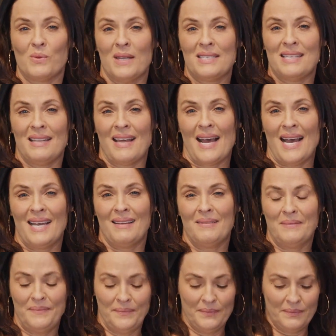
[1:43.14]
went to that.
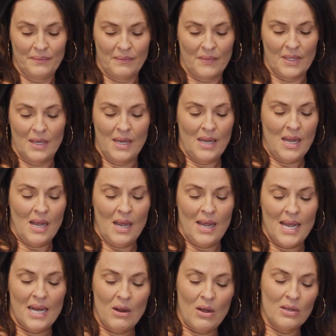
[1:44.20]

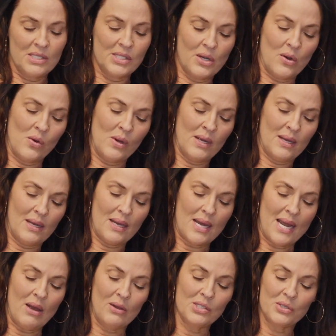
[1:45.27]
I've
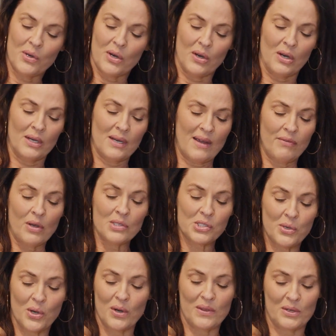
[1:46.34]
also
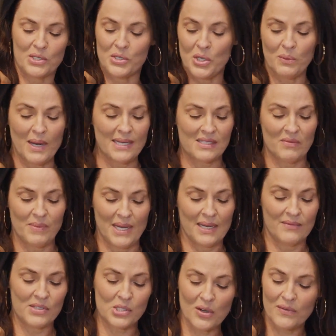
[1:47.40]
heard there's new ways of being
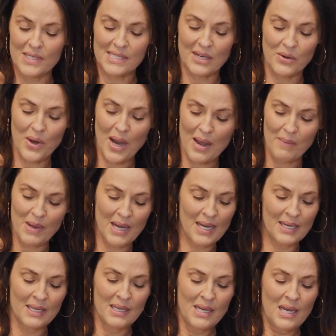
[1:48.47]
of service that are
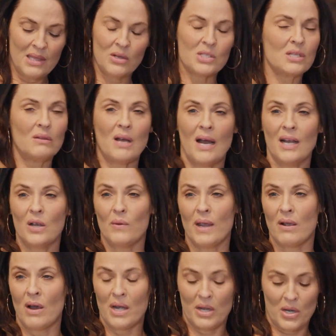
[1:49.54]
coming. There's a lot
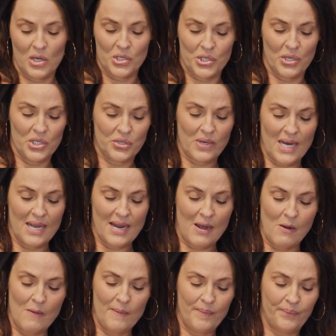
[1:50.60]
going on in our church right
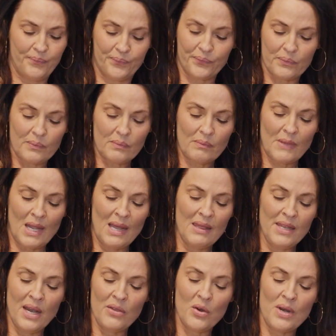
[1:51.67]
now.
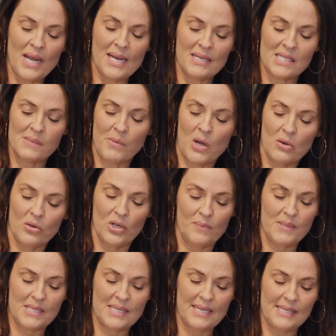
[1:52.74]
The other night in small
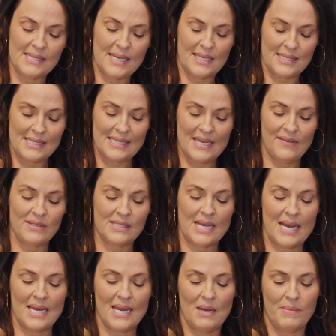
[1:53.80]
group, Steve
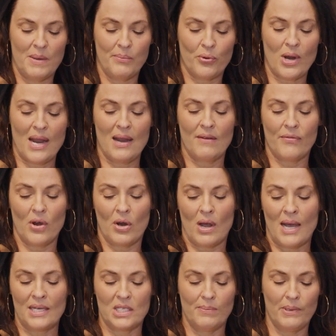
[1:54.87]
said he had been praying for
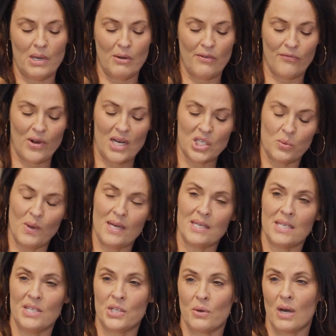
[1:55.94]
God to blow a fresh
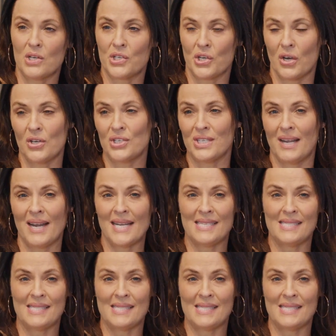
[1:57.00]
wind into our church, and I